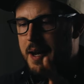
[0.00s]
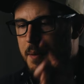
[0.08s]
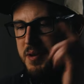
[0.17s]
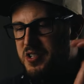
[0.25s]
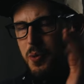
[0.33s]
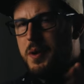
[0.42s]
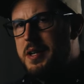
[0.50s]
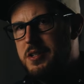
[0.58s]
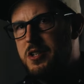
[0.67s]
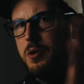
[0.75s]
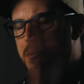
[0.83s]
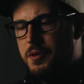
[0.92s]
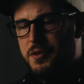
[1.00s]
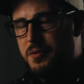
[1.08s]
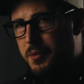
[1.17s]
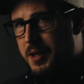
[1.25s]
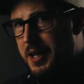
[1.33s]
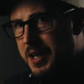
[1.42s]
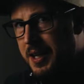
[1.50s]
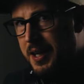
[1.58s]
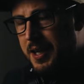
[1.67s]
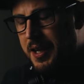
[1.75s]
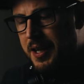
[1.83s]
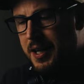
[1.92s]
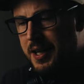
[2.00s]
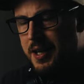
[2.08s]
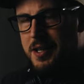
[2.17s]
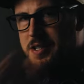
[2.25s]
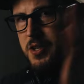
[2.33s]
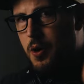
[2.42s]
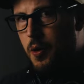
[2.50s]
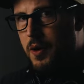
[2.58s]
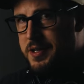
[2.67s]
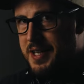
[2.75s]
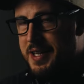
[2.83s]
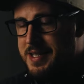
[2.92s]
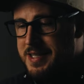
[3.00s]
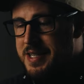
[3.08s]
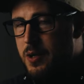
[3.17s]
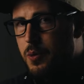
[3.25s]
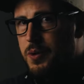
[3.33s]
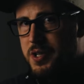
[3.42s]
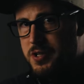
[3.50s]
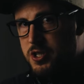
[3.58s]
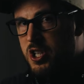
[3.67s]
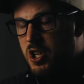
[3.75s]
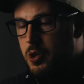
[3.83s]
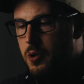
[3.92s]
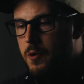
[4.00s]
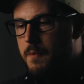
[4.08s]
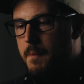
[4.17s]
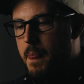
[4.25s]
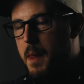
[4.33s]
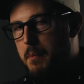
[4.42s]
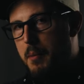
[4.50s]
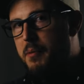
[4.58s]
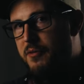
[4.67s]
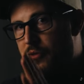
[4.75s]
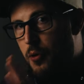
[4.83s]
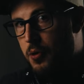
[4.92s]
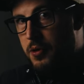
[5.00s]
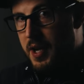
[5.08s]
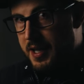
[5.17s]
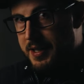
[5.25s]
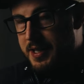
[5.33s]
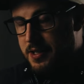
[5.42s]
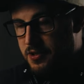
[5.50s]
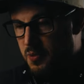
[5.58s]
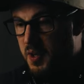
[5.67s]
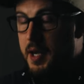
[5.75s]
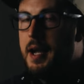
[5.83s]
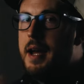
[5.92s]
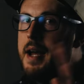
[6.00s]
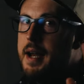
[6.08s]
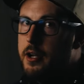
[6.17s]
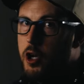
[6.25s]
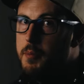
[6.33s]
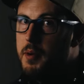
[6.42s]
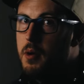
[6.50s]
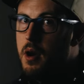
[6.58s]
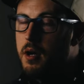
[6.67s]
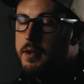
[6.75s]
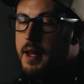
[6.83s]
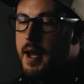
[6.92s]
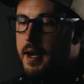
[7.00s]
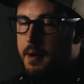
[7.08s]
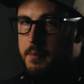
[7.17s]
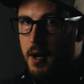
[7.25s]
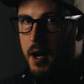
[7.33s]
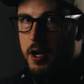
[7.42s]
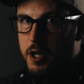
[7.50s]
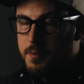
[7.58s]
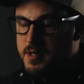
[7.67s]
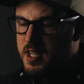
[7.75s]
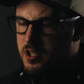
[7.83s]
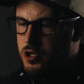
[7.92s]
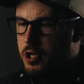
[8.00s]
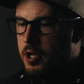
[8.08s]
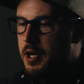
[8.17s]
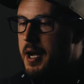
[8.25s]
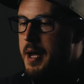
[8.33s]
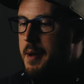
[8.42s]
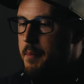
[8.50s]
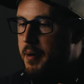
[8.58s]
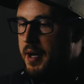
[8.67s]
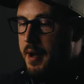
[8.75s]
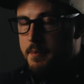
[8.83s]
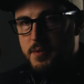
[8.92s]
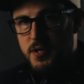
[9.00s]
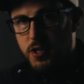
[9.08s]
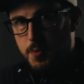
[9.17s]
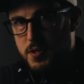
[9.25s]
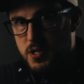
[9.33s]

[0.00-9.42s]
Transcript: between two and three. So it's like a sequel to two, but before Alien 3. Could be wrong on that. I'm not 100% sure, but I'm super